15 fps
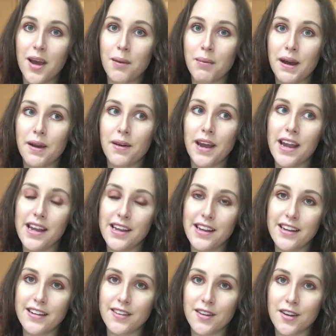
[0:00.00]
about 8
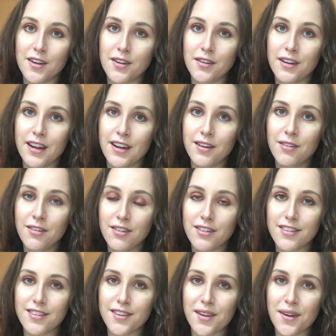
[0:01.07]
years ago now,
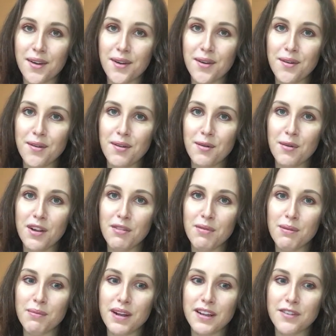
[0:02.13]
so we have
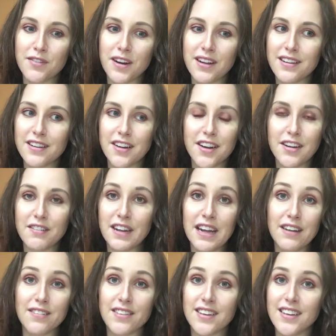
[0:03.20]
been best friends kind of
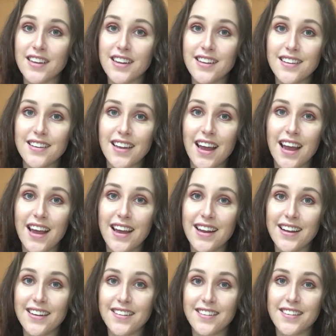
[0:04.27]
ever since,
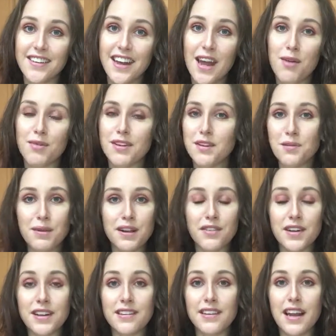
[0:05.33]
and yeah, we're still best
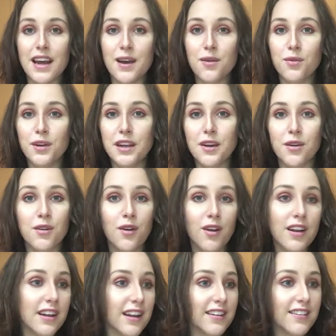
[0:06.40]
friends now. We go on
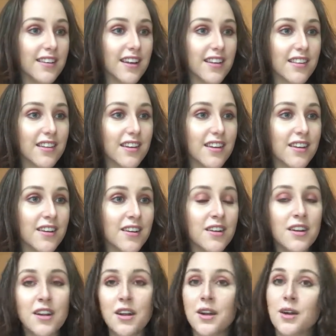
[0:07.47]
holiday together,
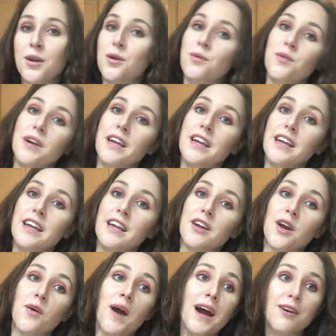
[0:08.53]
we
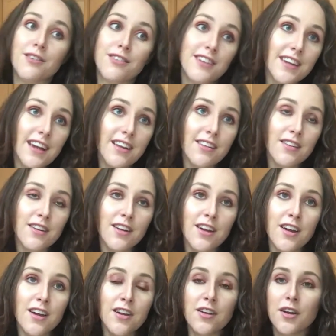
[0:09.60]
go out
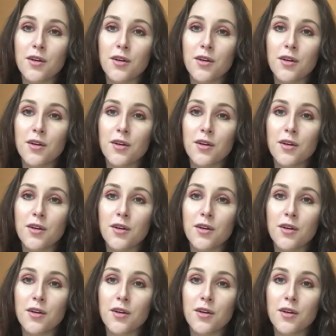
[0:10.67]
together.